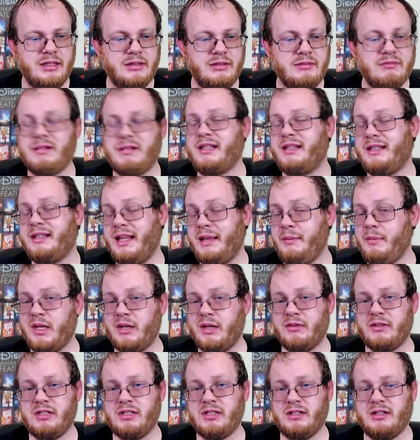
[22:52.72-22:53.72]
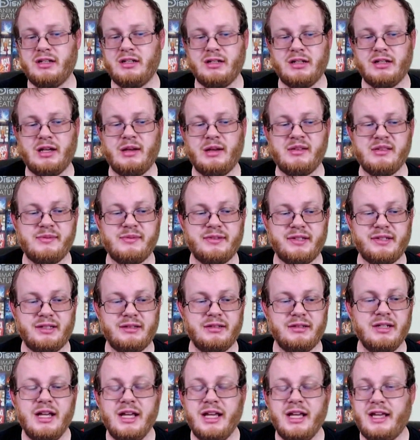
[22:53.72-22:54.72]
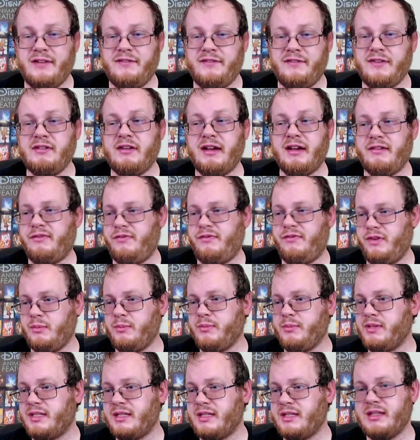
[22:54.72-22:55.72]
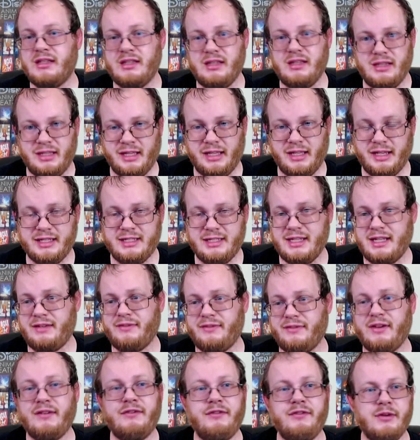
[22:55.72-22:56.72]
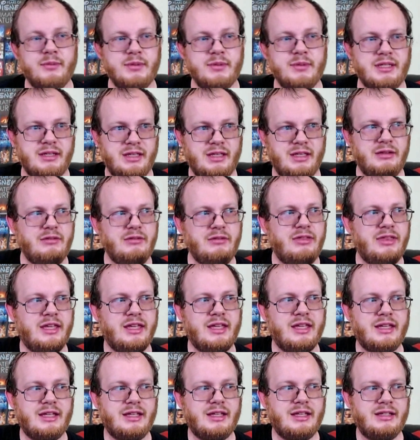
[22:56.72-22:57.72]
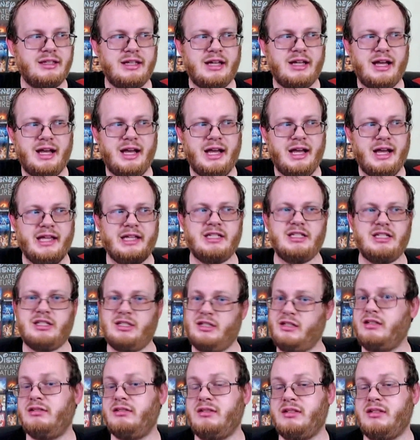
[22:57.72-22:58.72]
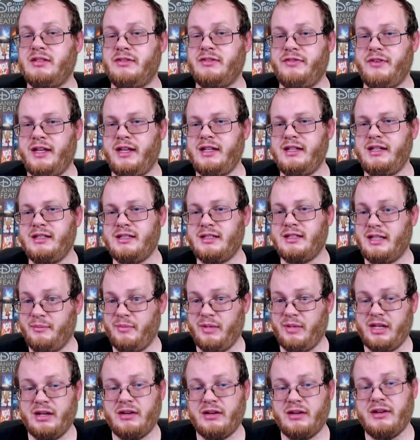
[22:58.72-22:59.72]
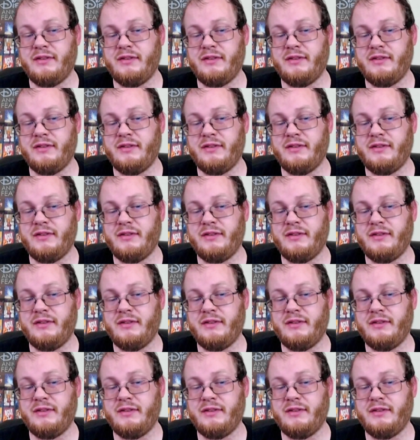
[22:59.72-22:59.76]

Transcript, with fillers: But let me know what you did in the comments below. If you have films that, like I said, if you have films that you think I should defend, let me know.